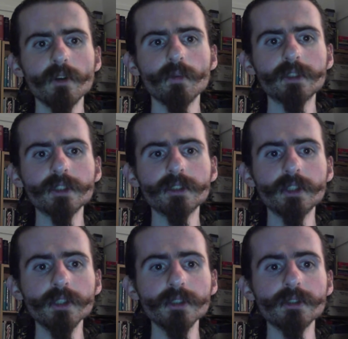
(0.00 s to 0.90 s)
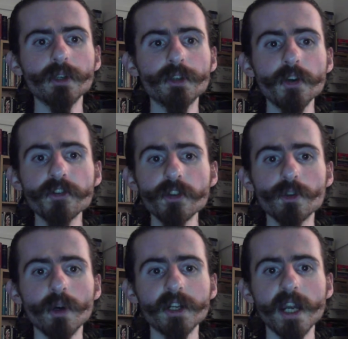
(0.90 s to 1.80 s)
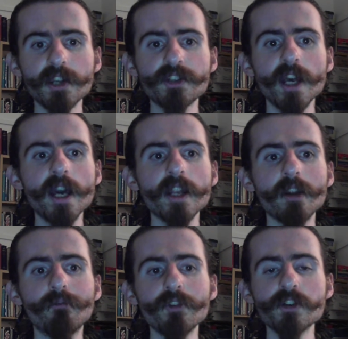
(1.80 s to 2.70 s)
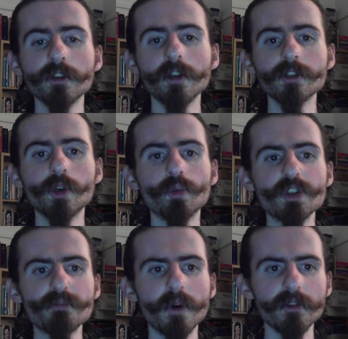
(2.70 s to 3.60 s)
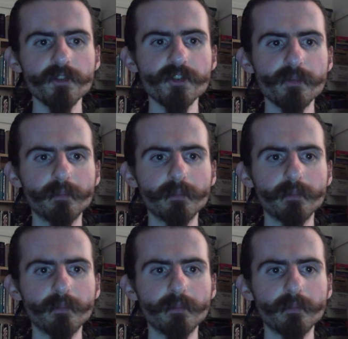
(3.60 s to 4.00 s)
which in turn turns into a cascade and physiological response.